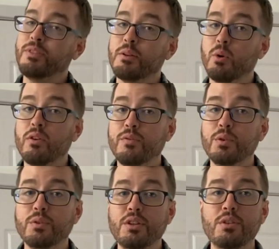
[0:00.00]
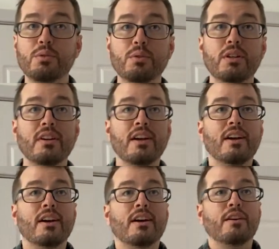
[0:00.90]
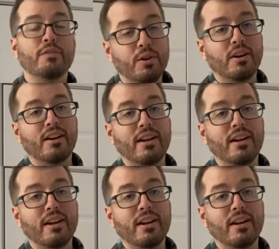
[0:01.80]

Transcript: the more fool you, for